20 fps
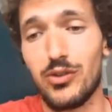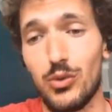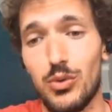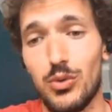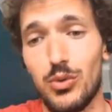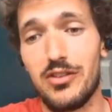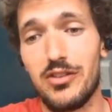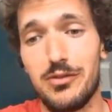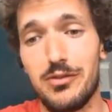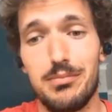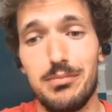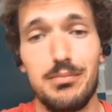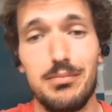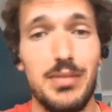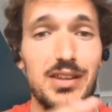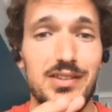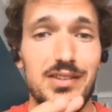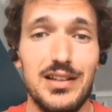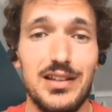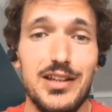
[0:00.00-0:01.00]
So you have
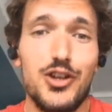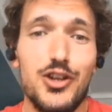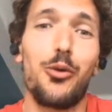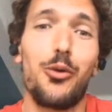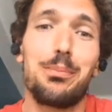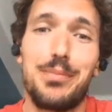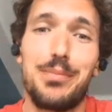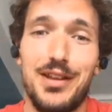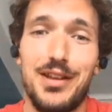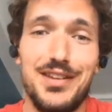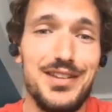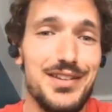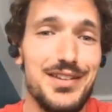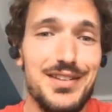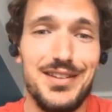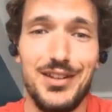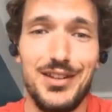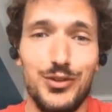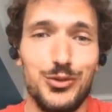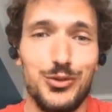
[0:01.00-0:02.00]
basically
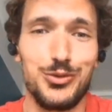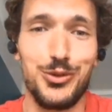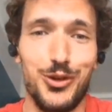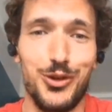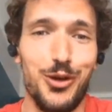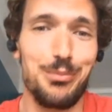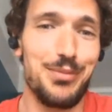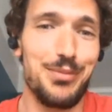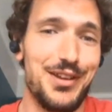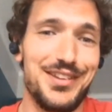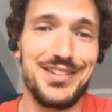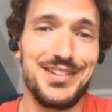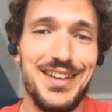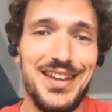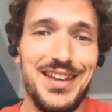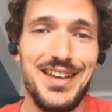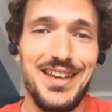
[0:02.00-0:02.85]
company into the company.